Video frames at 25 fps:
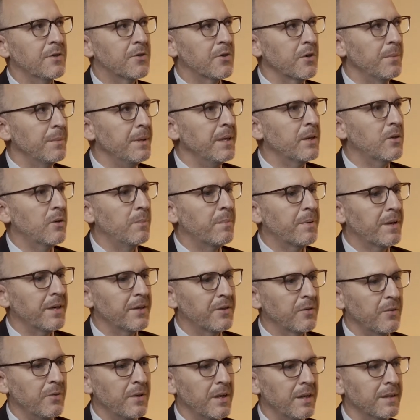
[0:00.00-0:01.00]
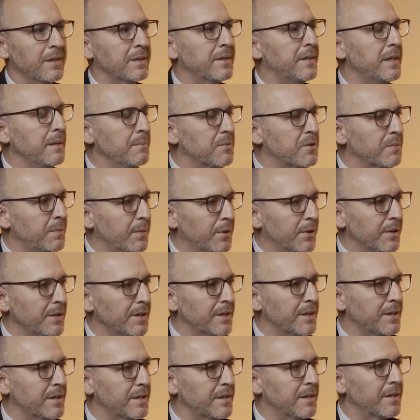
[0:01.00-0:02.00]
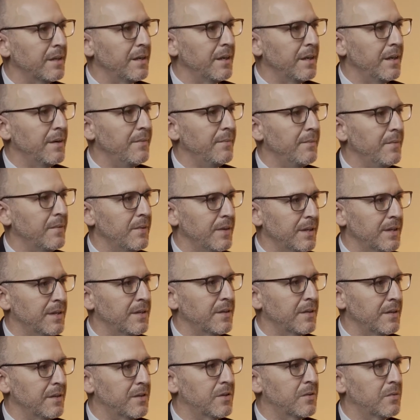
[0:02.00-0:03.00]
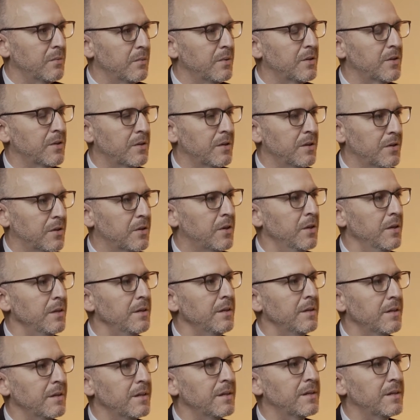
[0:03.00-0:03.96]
Germany, compared to the other team sports, it's good.